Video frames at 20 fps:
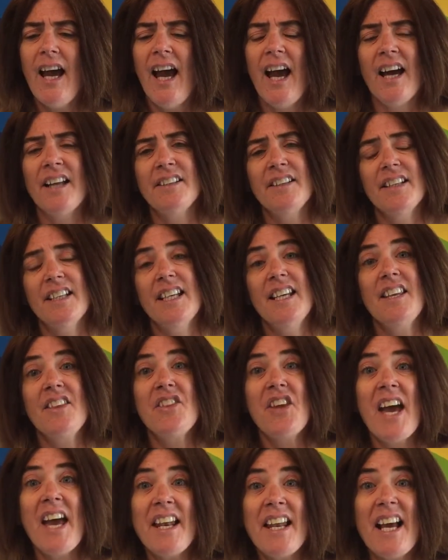And he
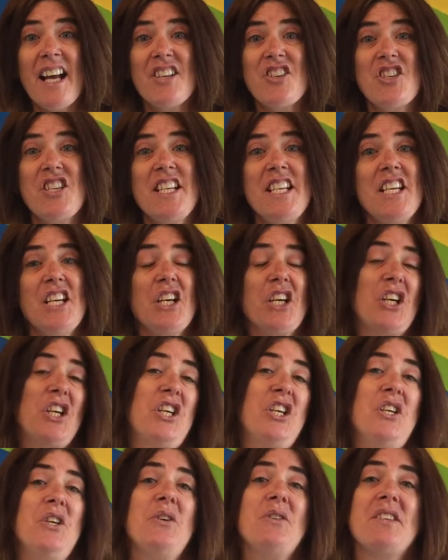then actually
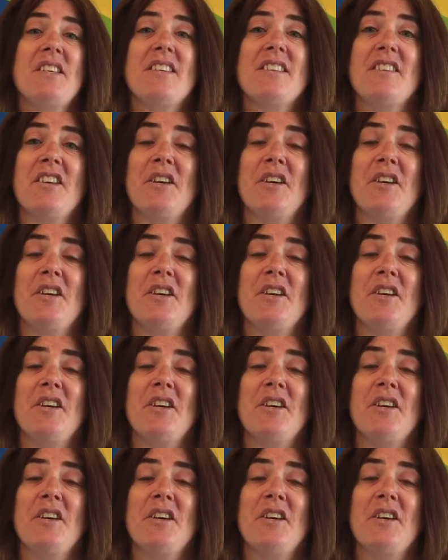accuses